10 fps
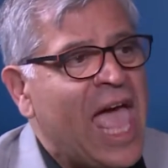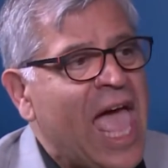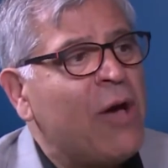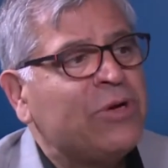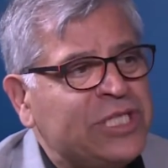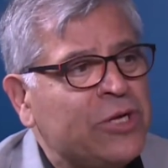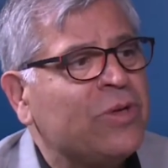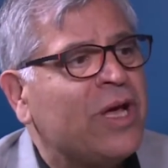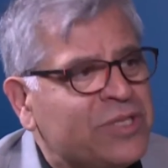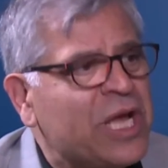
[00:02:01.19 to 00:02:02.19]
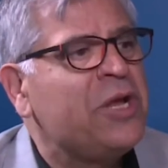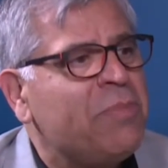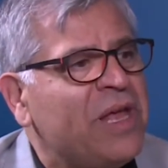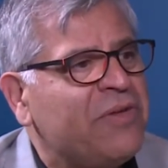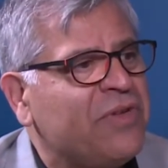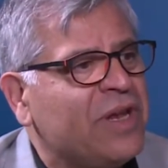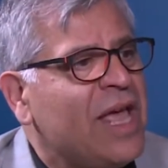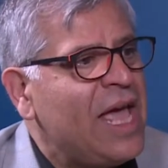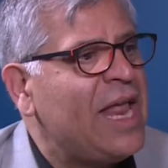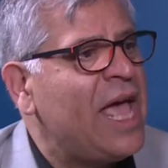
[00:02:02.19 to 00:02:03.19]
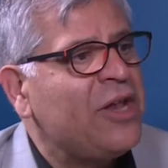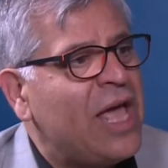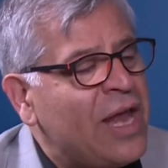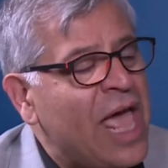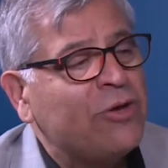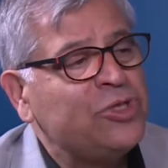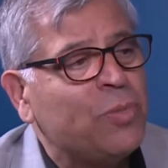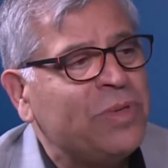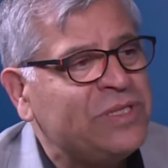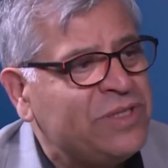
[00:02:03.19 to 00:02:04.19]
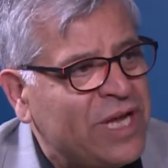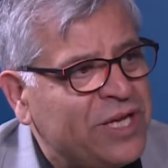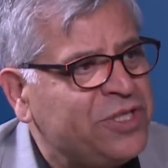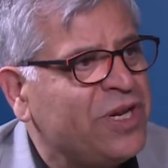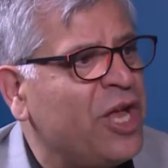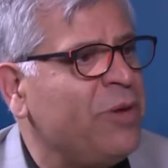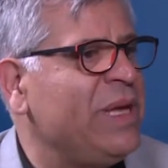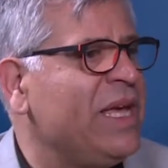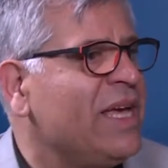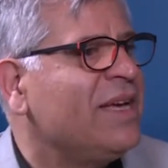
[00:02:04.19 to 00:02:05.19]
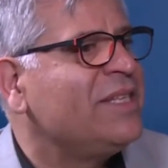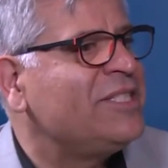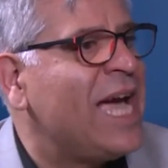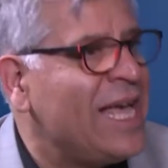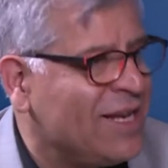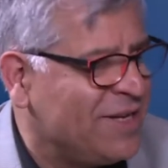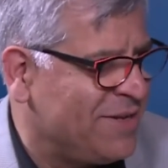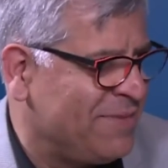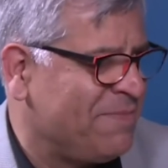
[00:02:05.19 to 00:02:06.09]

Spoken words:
How are telcos going to benefit, and how is your presentation going to be tailored?